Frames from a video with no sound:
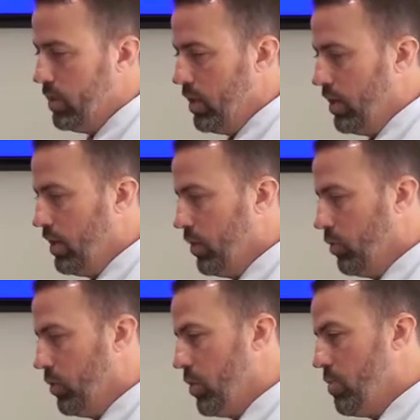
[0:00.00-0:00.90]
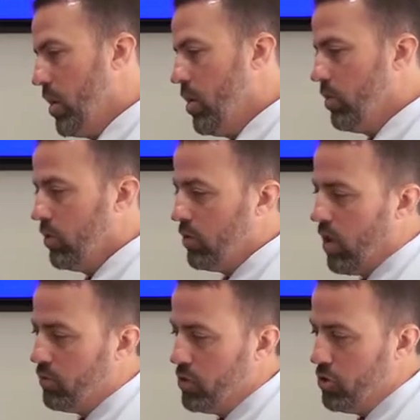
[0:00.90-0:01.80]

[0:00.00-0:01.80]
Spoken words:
It deals with the bone, the soft